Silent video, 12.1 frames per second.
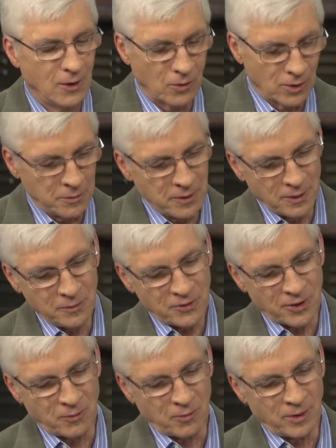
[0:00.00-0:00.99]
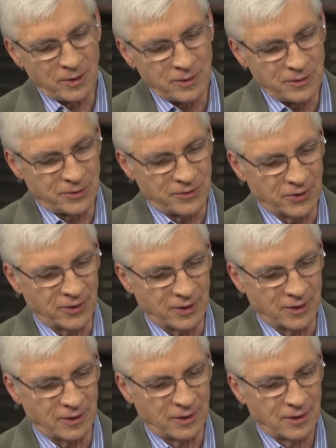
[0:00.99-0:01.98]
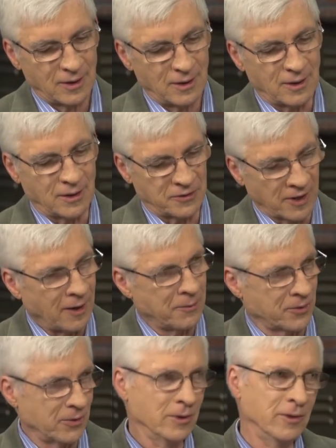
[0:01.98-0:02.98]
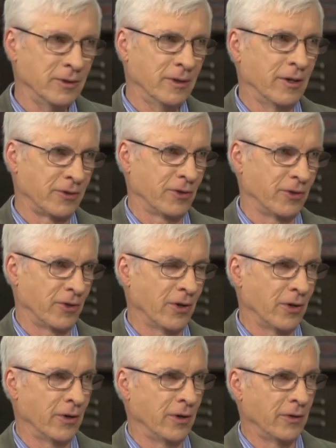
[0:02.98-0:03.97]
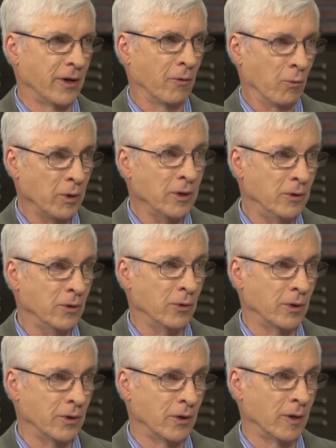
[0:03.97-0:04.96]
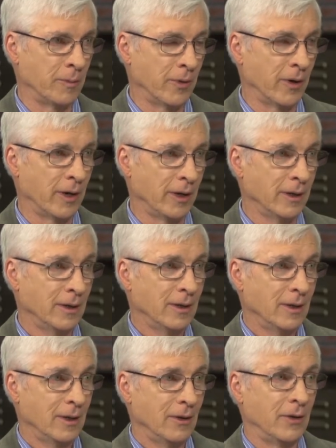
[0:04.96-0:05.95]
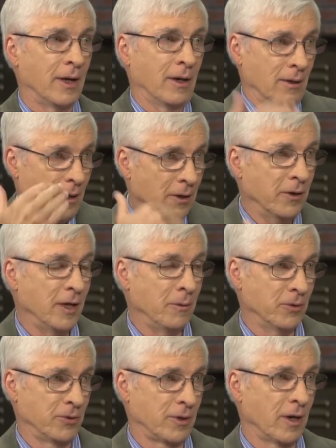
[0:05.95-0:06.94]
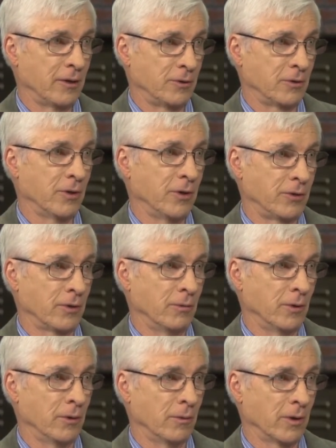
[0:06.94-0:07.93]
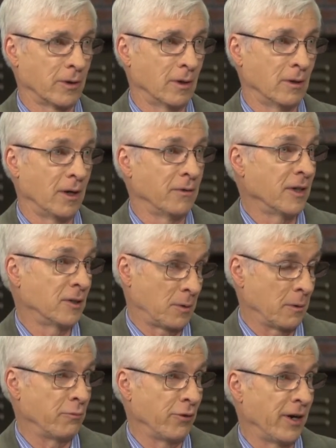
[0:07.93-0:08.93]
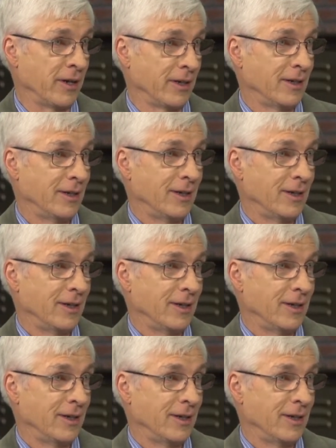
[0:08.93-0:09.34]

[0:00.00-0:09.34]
well, let me say one other thing that's absolutely necessary that we do on our part that enables God's grace to really work in our life. That's to pray.